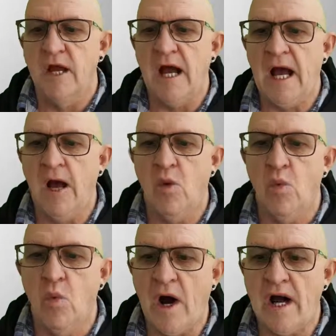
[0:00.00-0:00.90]

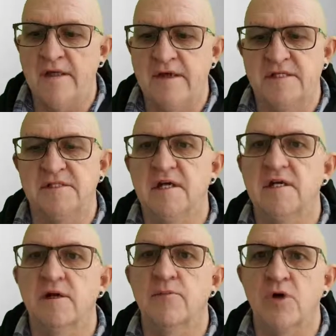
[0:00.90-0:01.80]
why they're
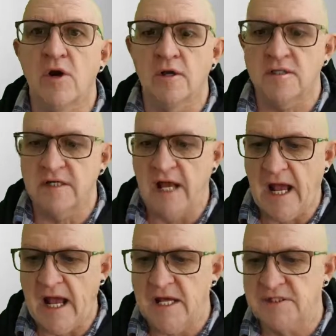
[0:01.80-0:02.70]
selling a product that
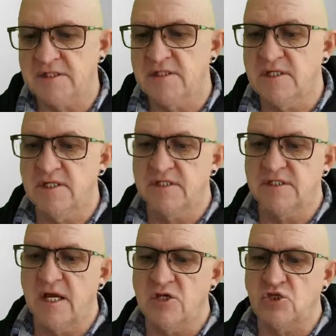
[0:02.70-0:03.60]
has these
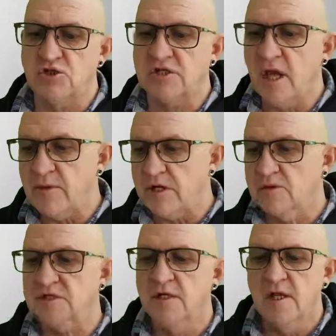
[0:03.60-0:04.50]
dangerous
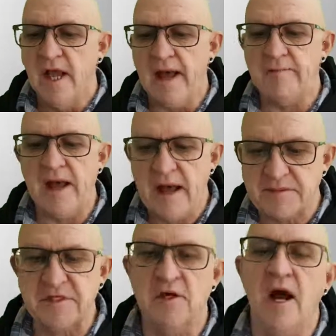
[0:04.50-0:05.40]
chemicals, and
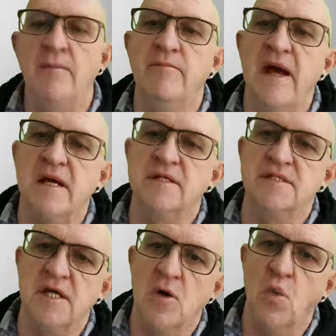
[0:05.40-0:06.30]
perhaps they'll come back and
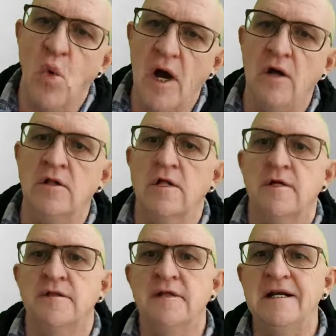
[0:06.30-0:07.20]
say, well,
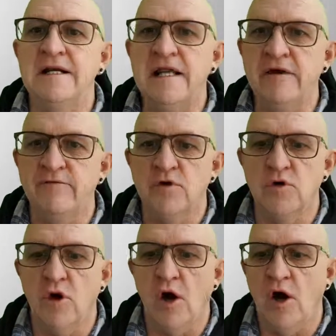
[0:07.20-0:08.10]
the
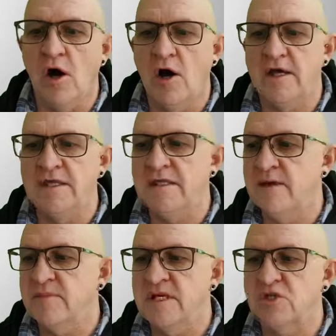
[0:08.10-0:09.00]
level in
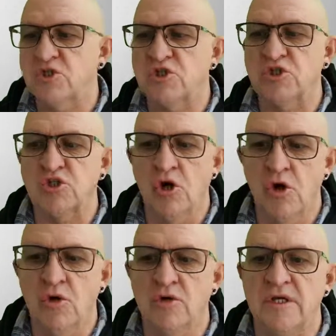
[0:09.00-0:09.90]
them is
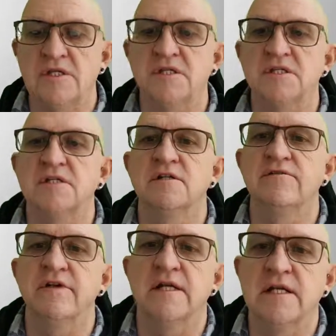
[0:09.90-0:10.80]
so
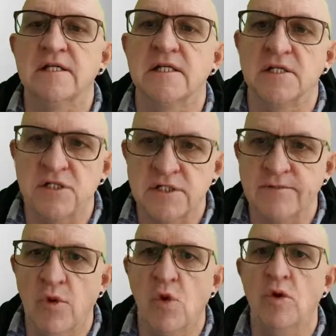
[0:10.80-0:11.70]
insignificantly
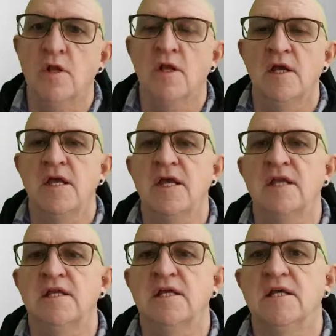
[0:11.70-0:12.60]
small,
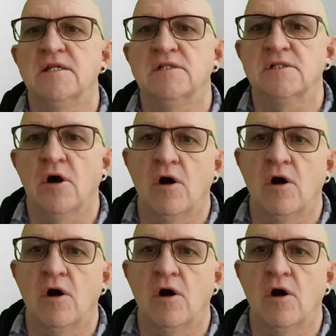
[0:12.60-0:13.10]
it is